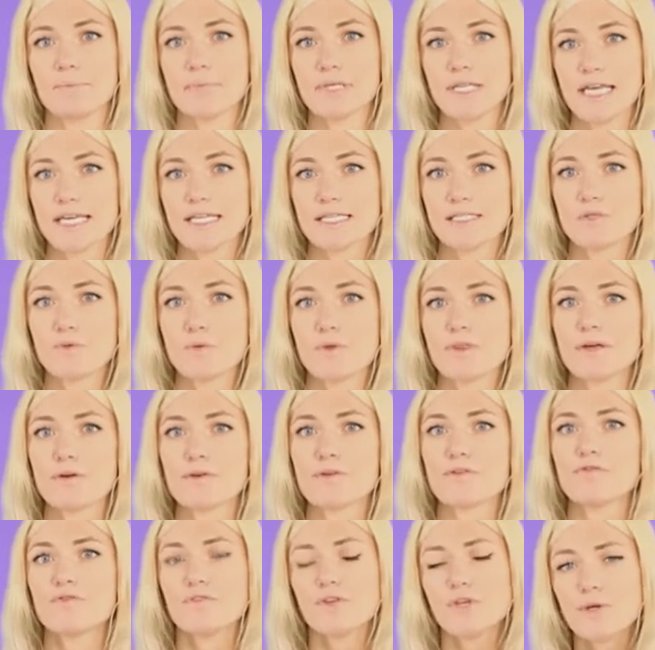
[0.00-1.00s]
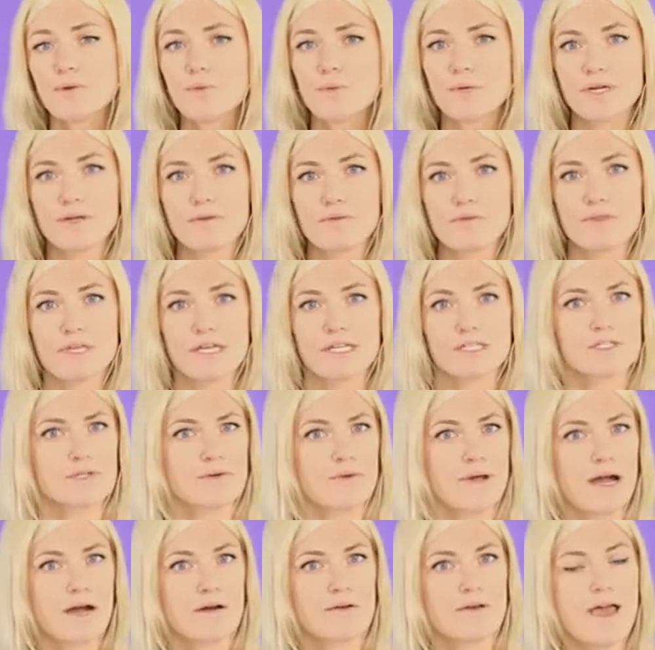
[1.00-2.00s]
place without a few weird things
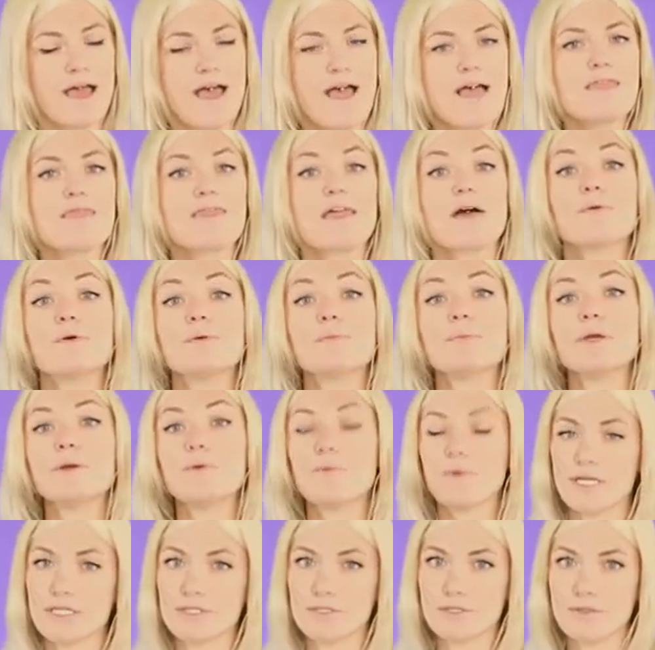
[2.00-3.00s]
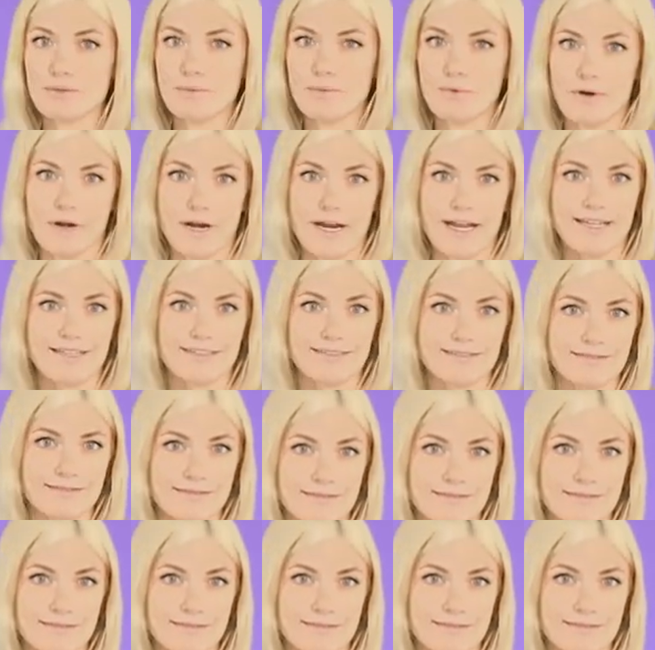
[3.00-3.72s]
around. That would be way too boring.